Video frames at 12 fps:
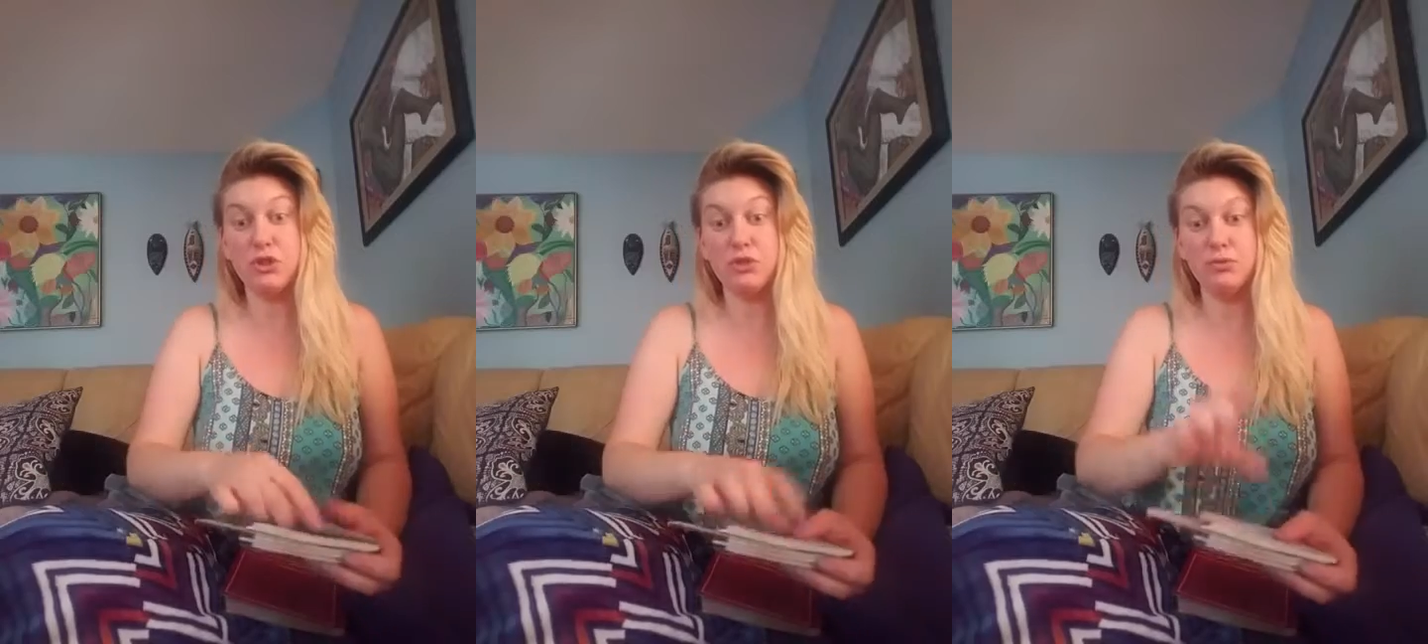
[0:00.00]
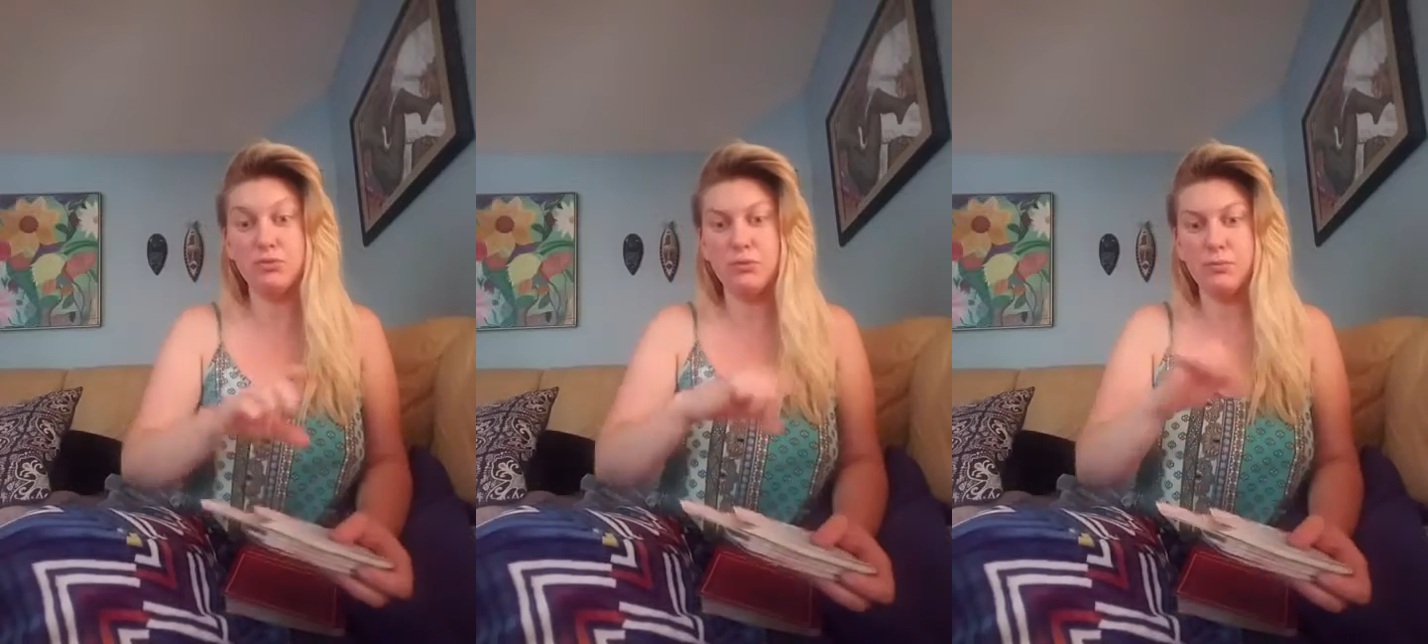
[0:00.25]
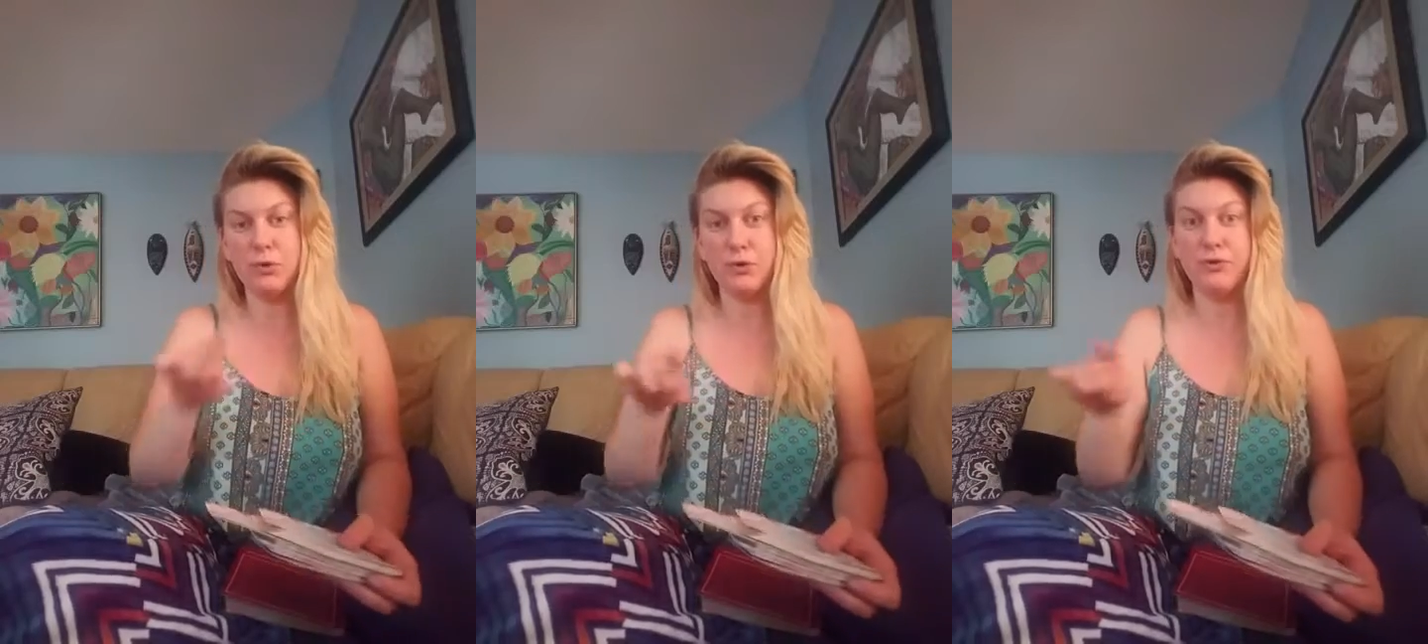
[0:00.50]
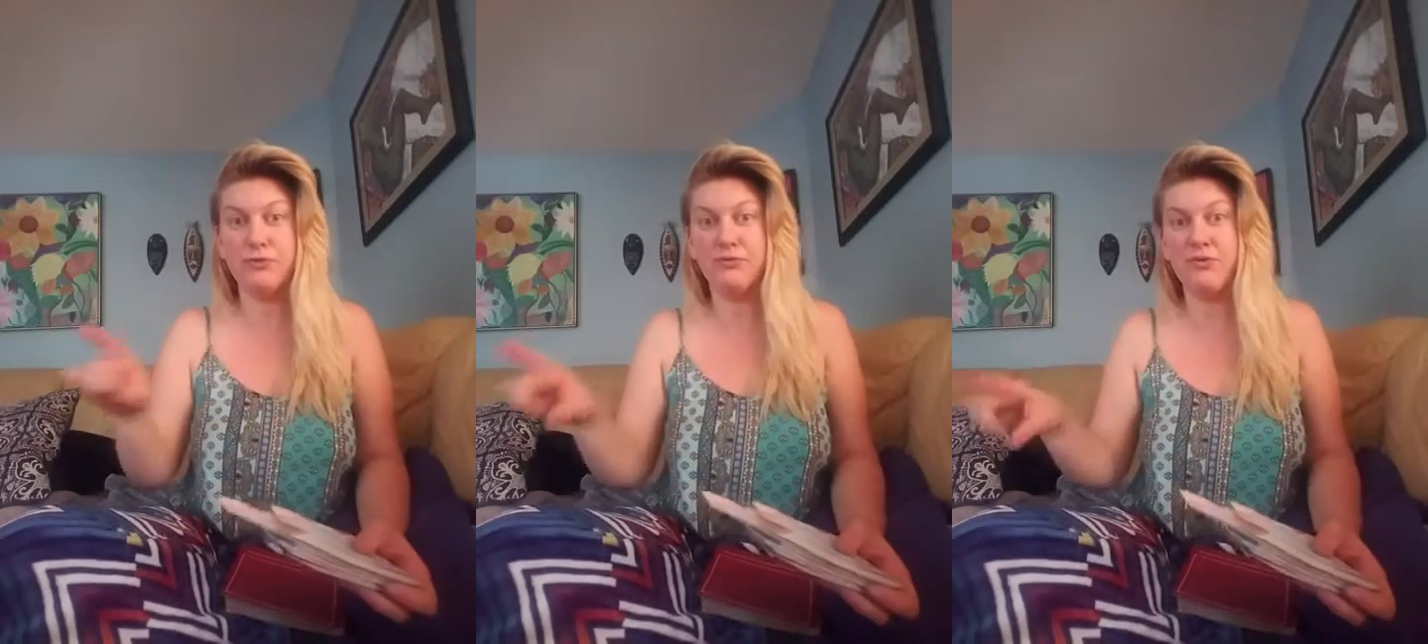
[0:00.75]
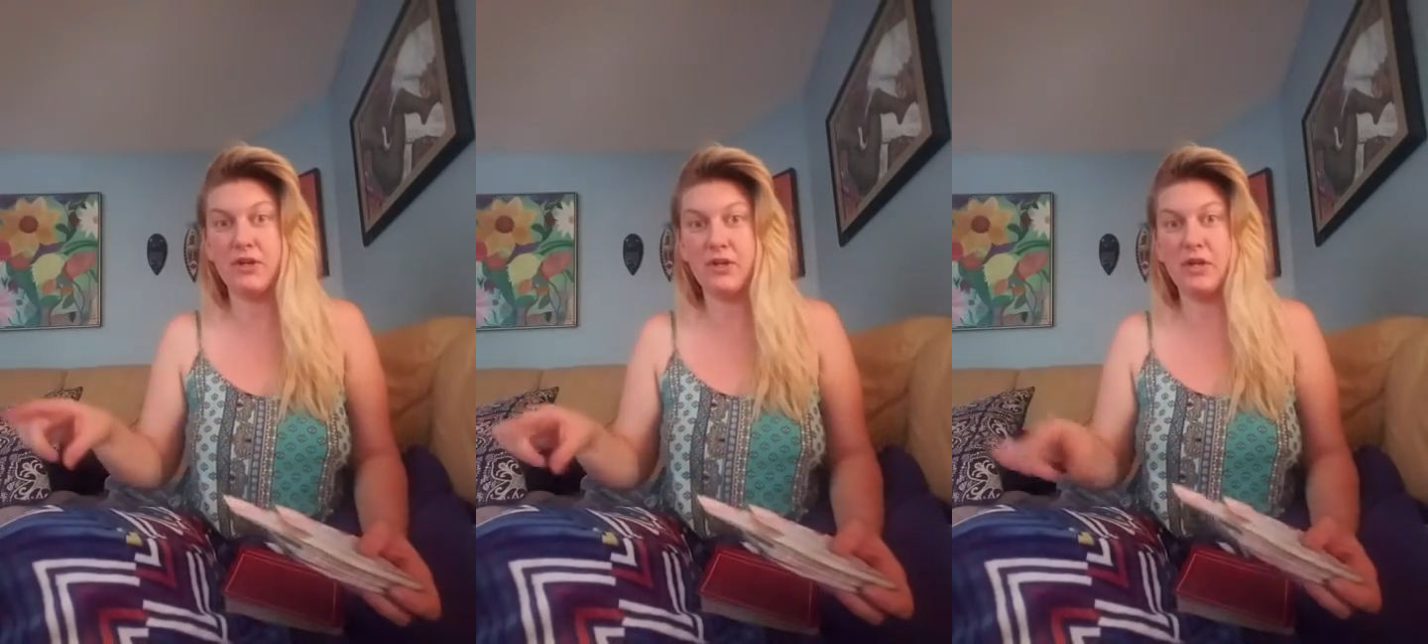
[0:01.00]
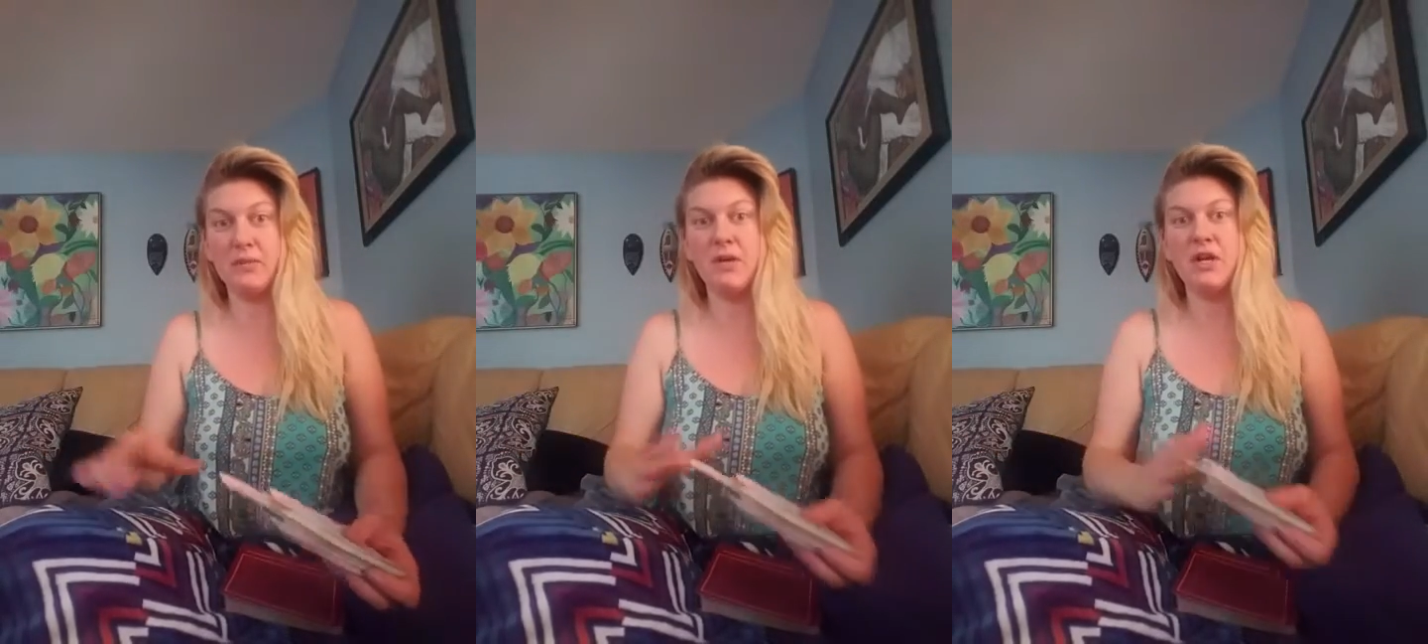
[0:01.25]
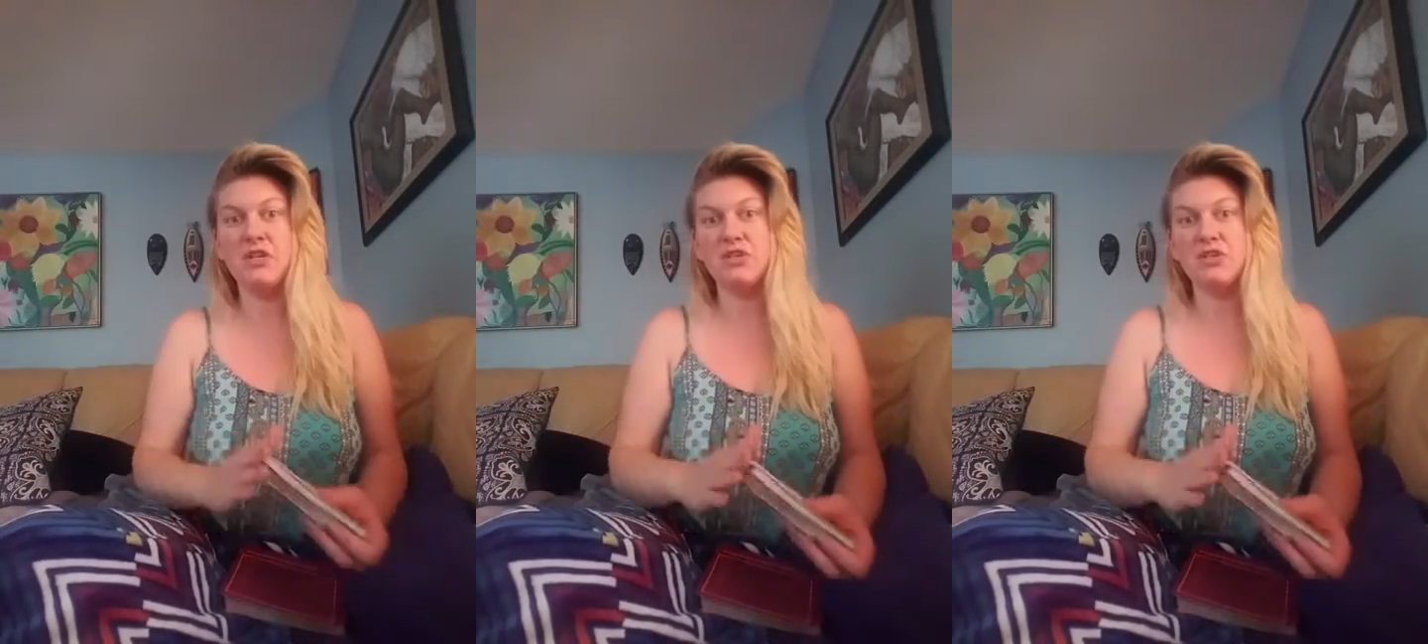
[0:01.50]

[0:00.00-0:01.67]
you the more you fuck up.